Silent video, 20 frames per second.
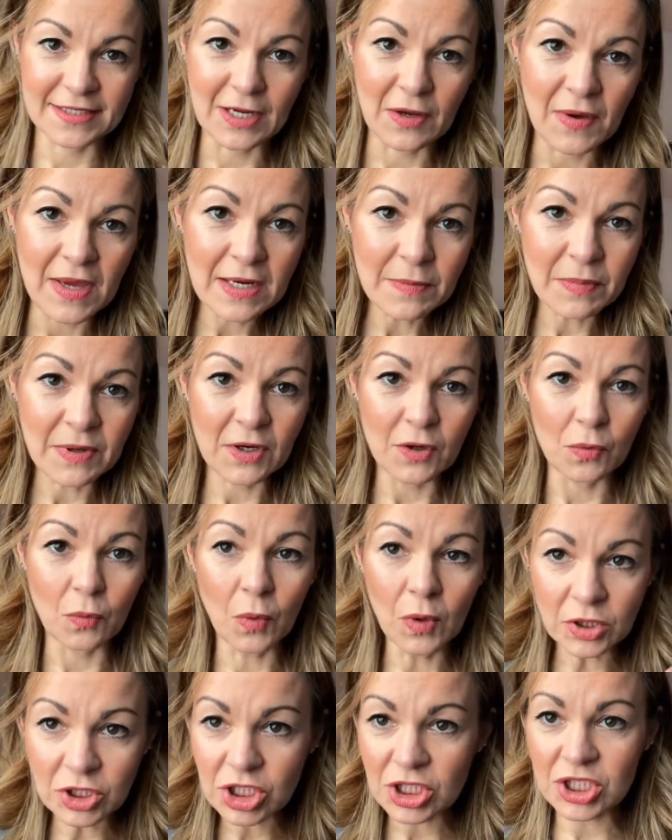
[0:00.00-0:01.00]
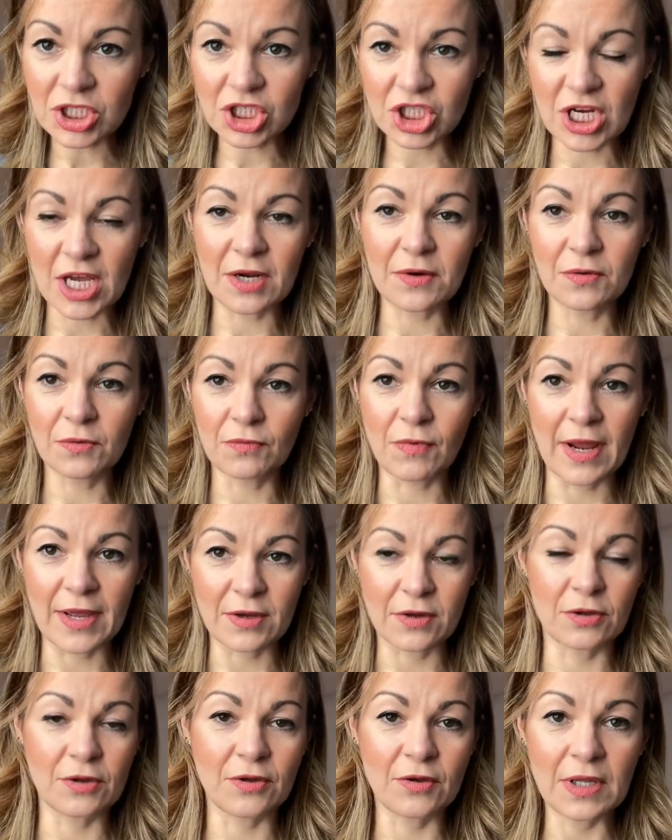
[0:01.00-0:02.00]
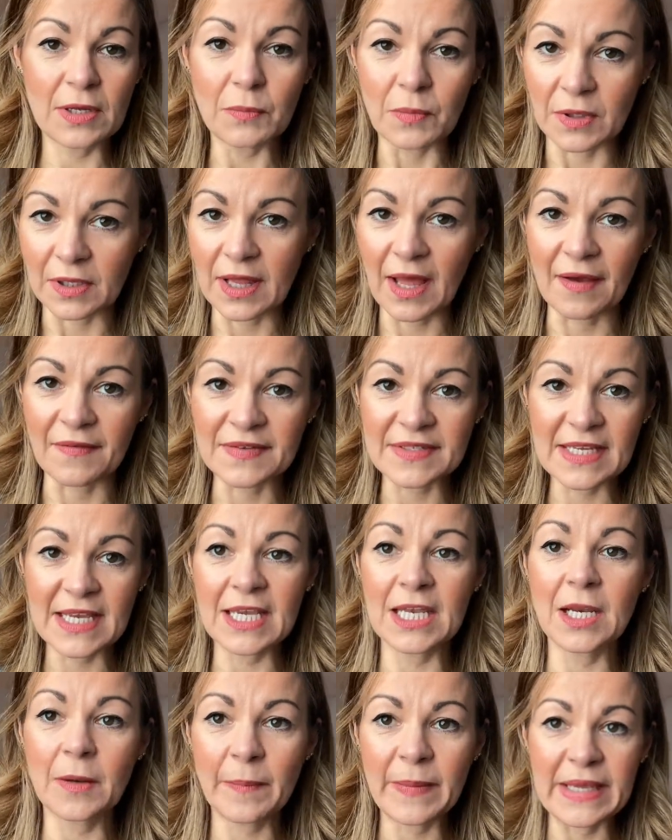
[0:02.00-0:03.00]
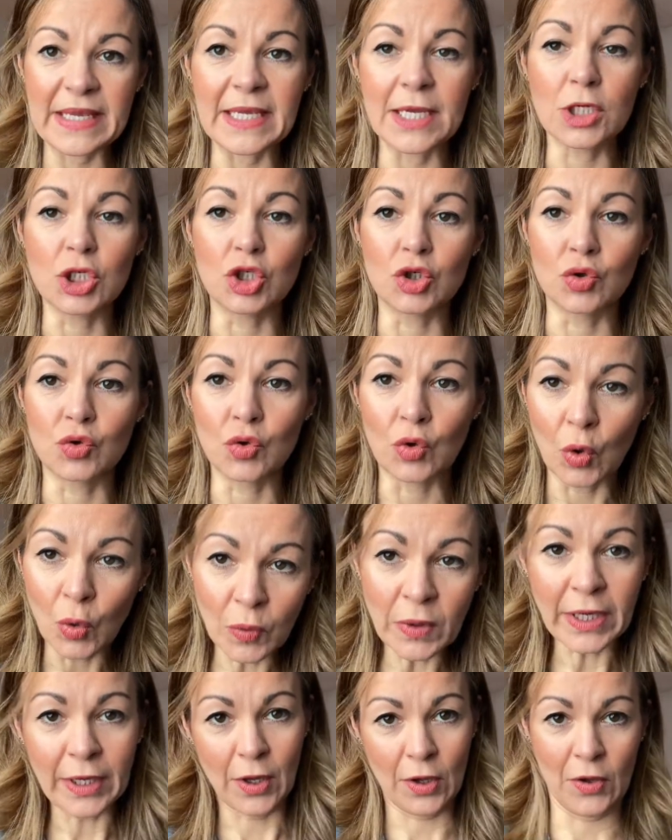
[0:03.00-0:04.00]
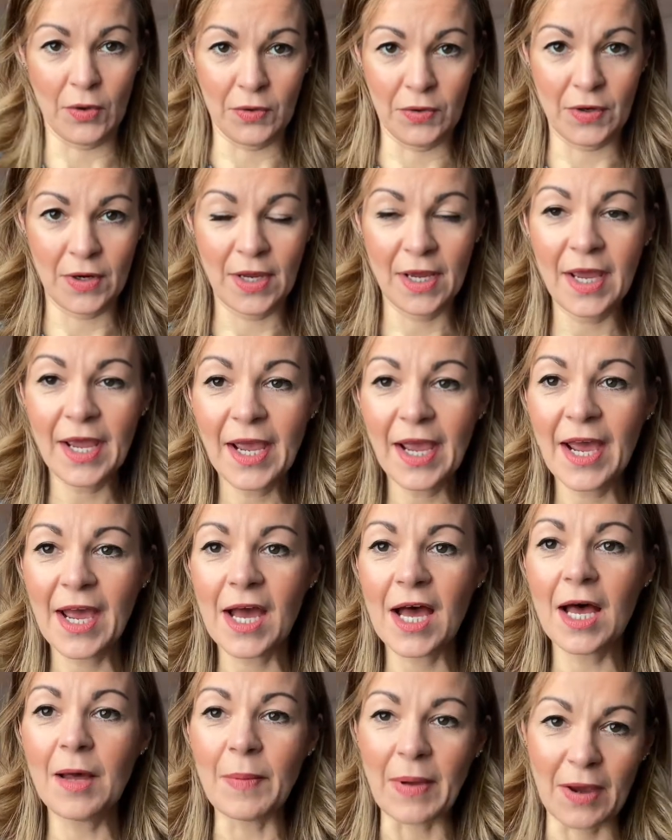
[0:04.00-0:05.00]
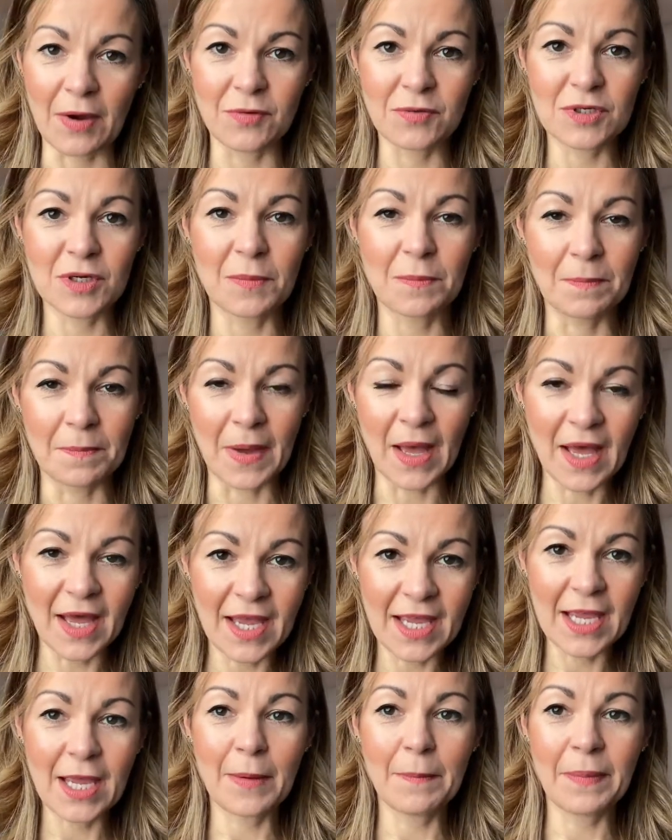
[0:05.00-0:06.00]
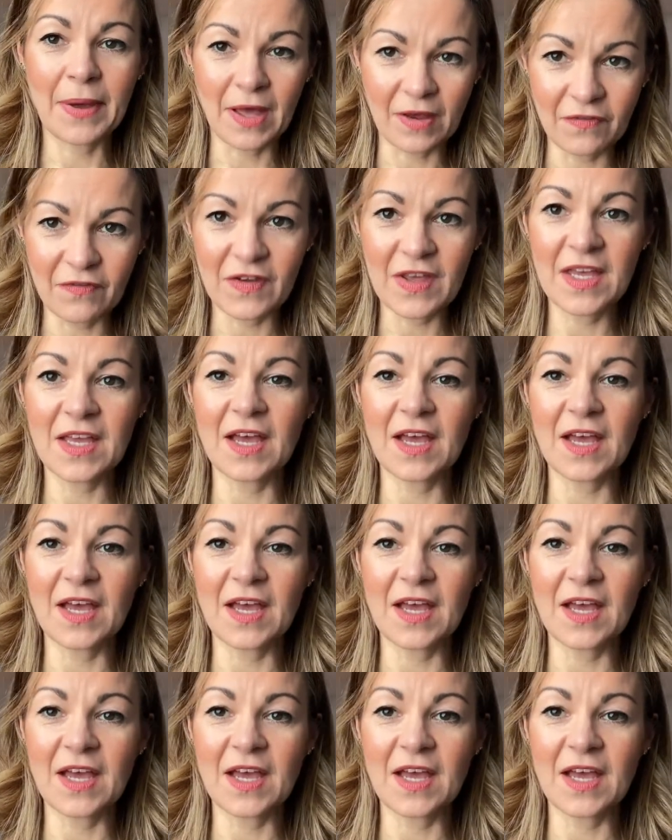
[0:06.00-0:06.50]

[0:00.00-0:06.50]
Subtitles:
Now, anybody who watches the channel regularly will have seen me droning on about my puffy